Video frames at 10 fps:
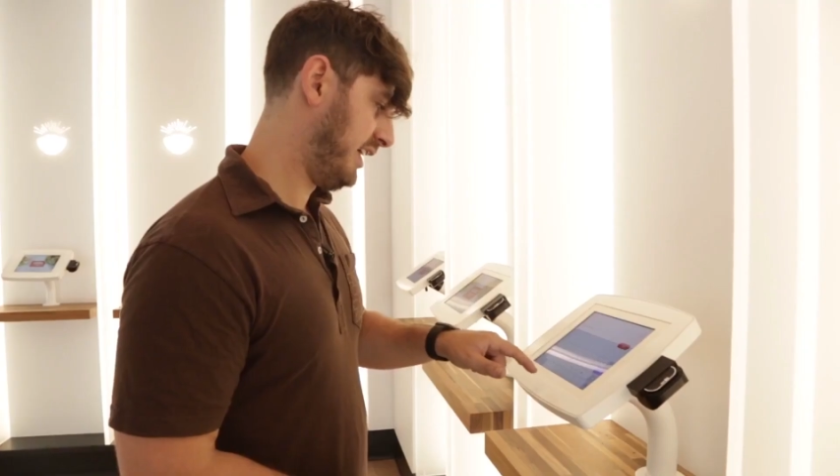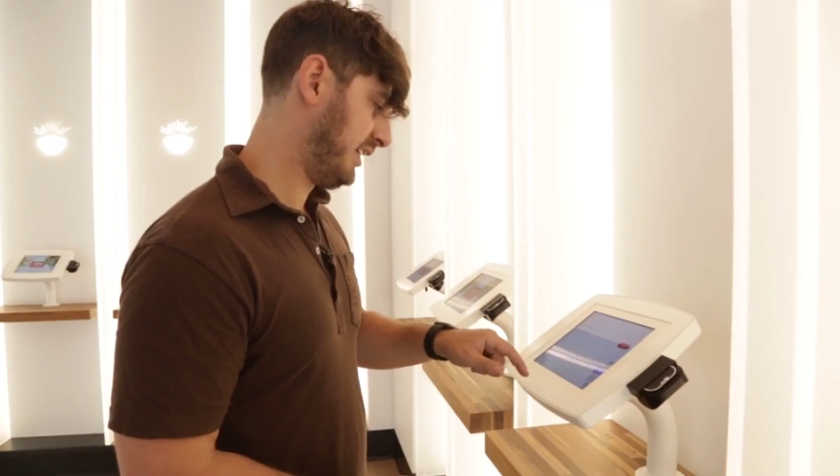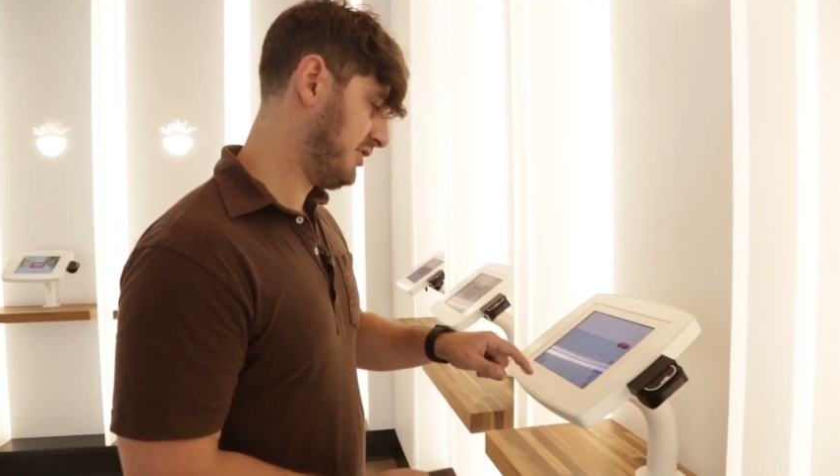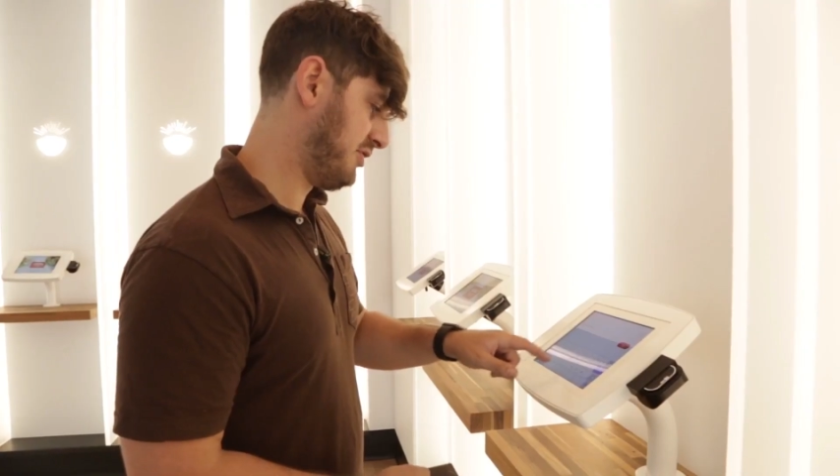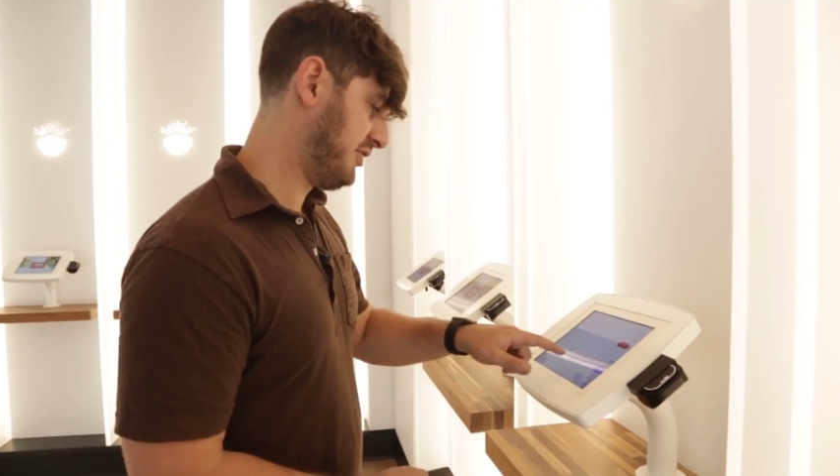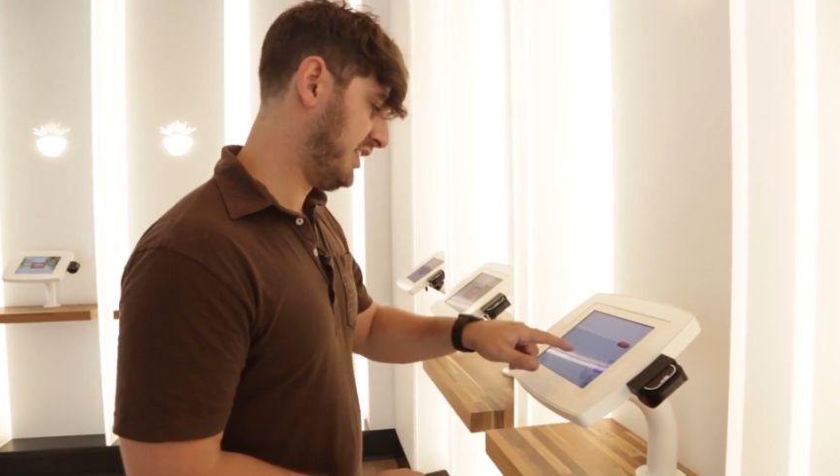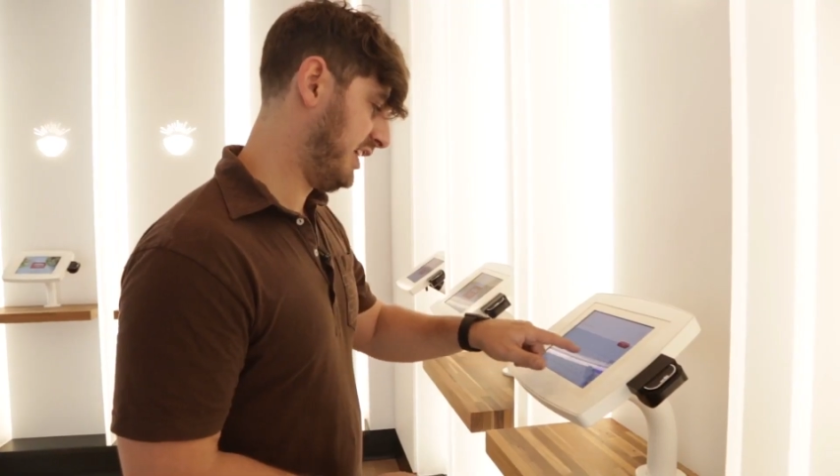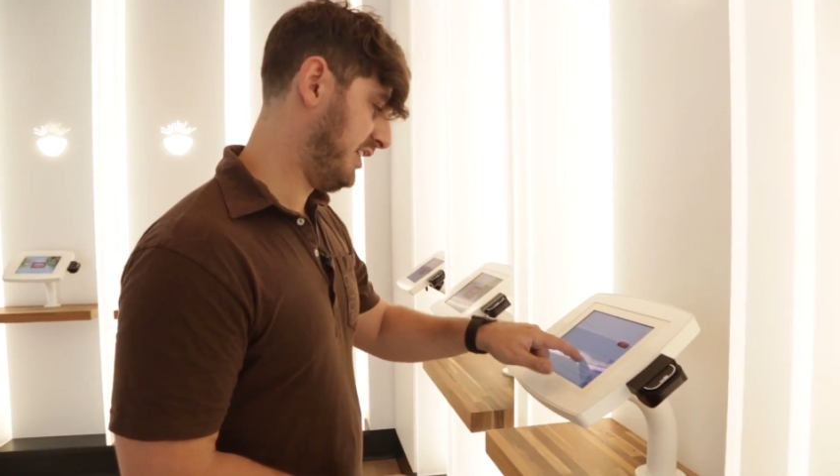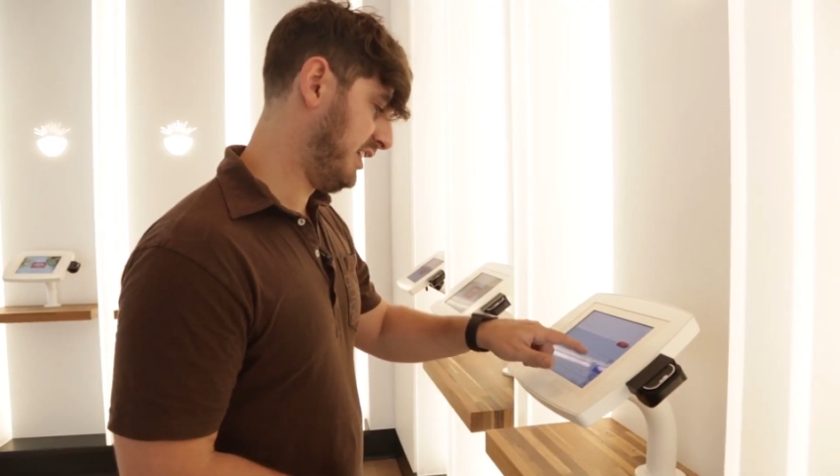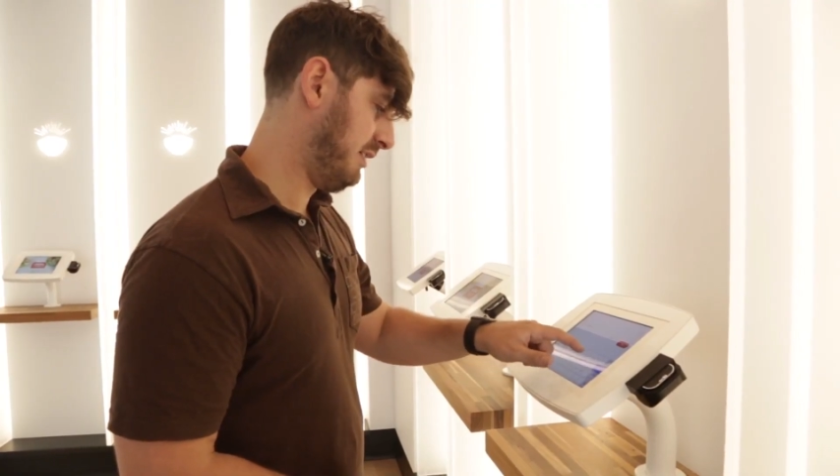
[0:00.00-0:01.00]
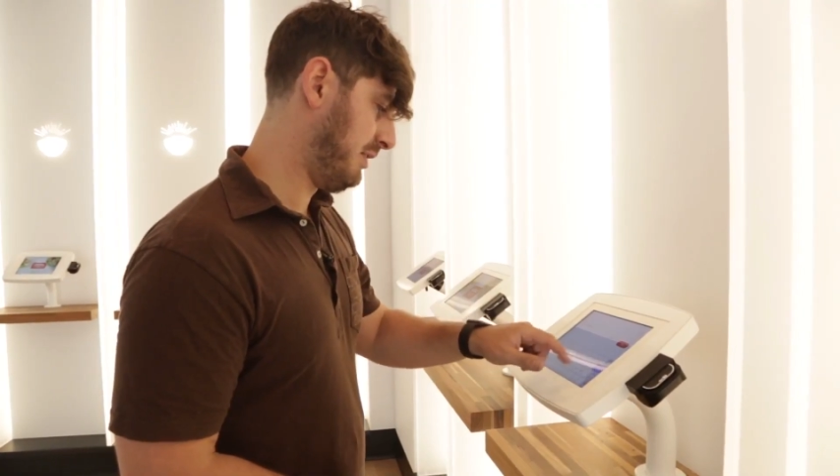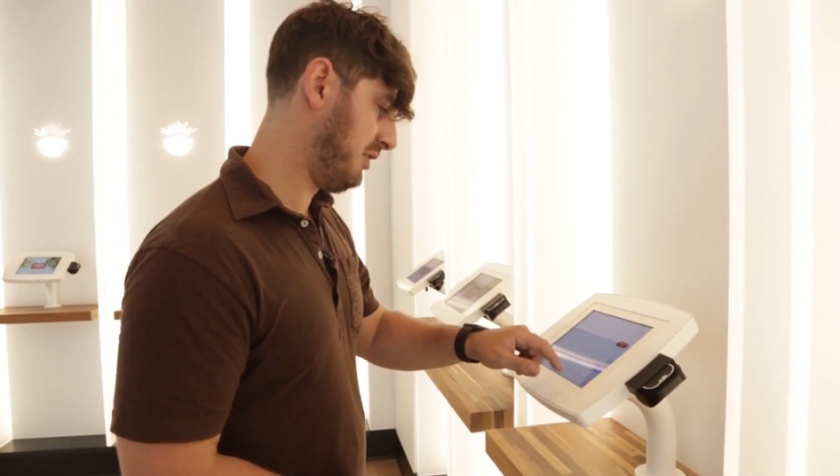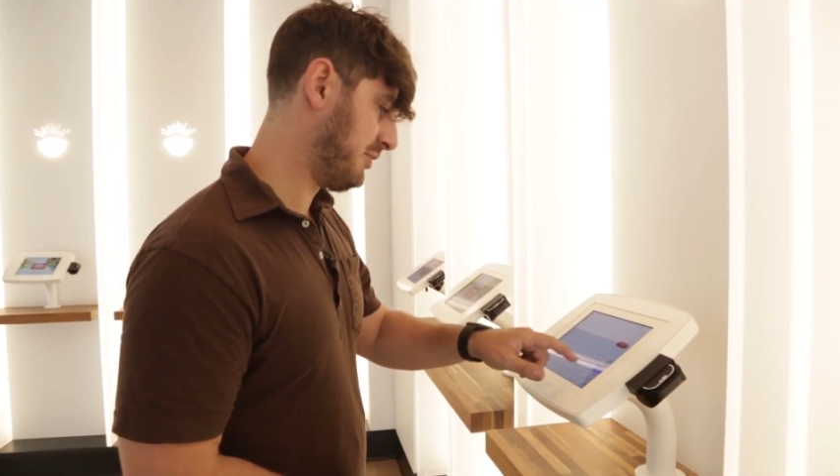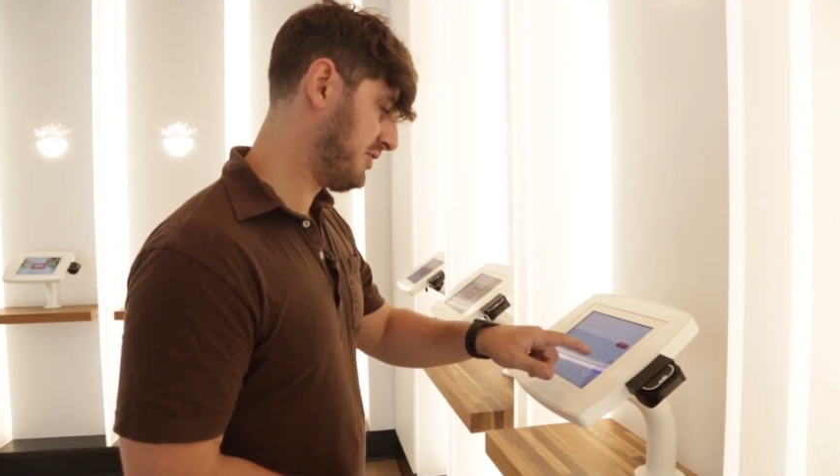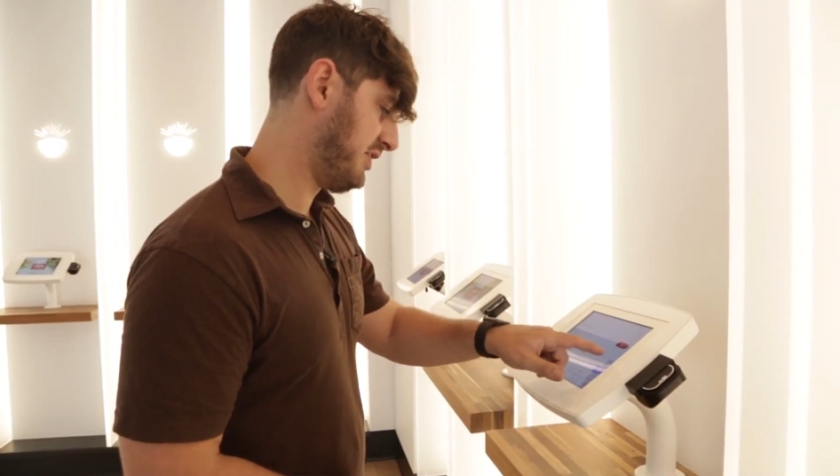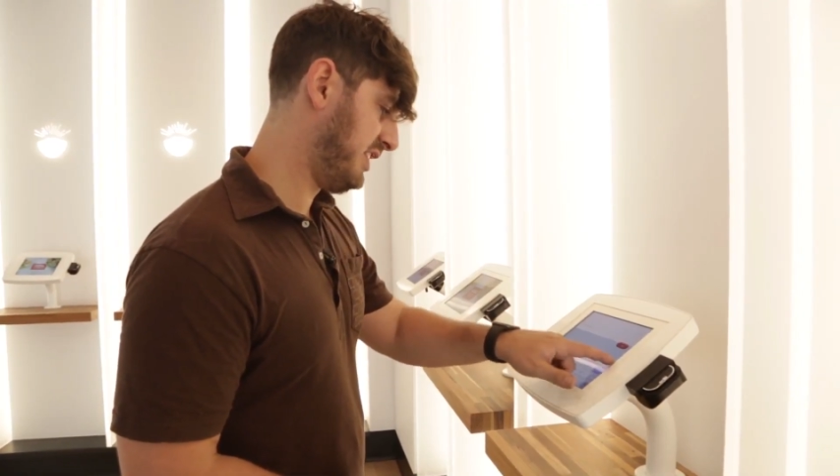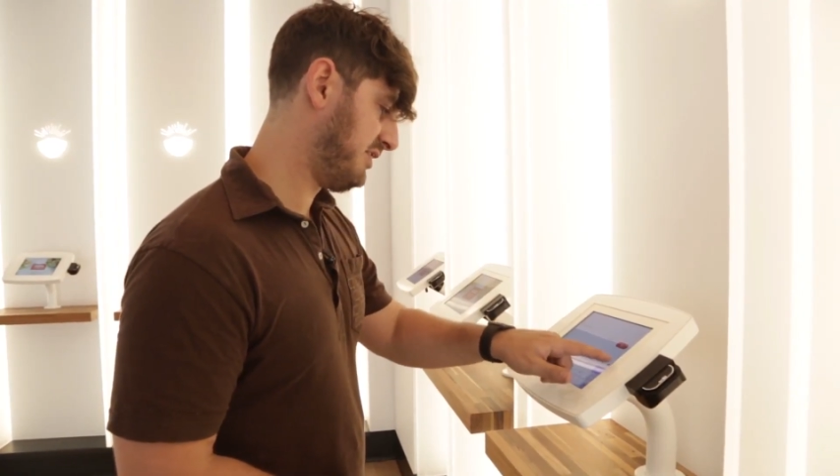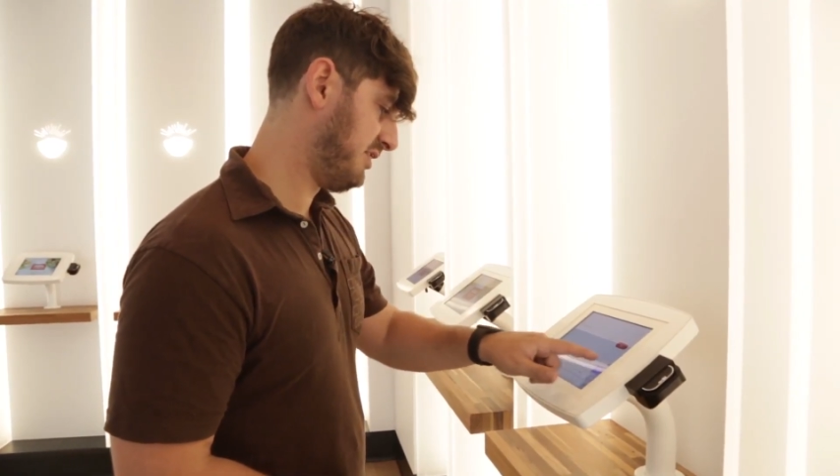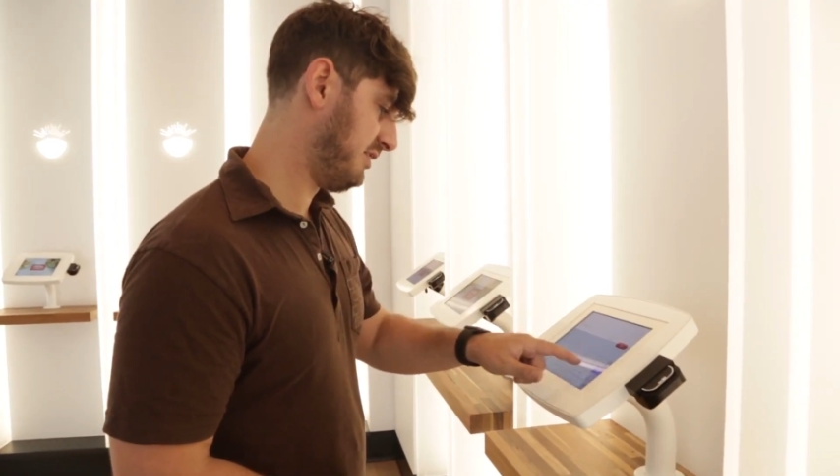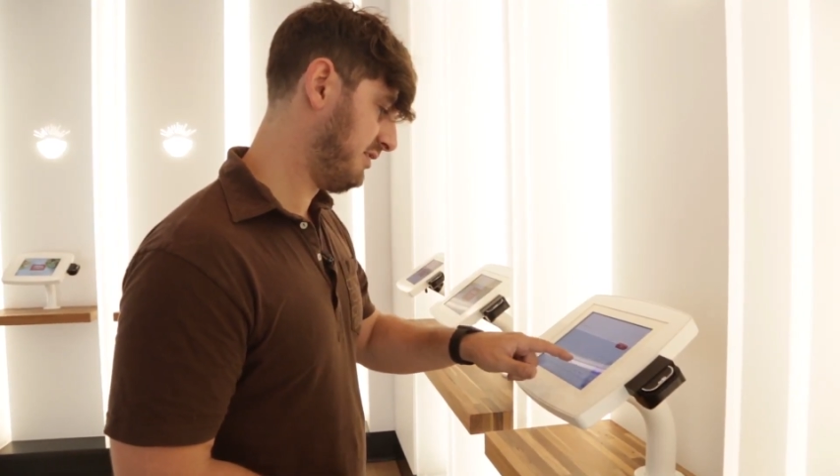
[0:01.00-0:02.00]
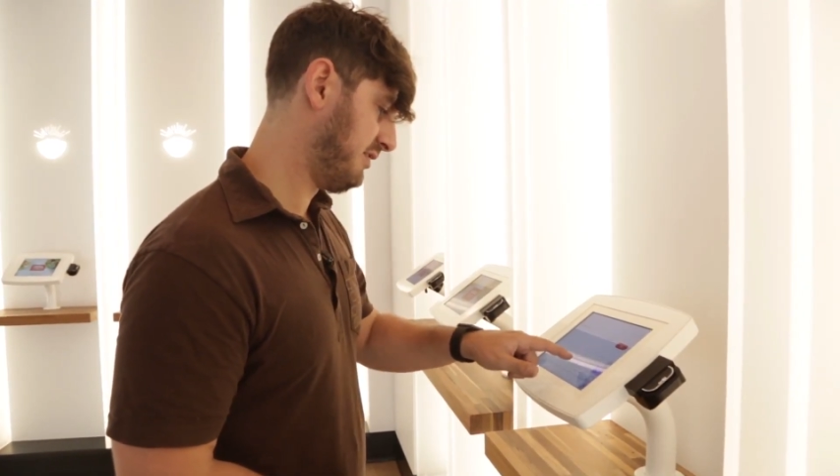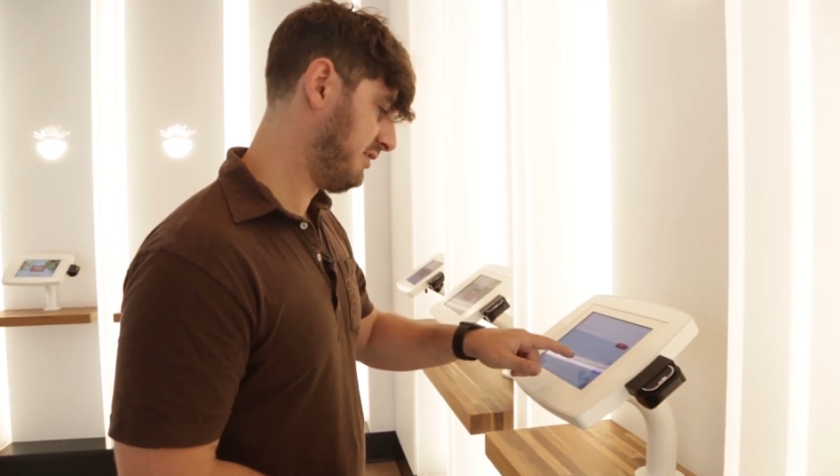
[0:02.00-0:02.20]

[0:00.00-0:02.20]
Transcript: I can choose to get an email receipt.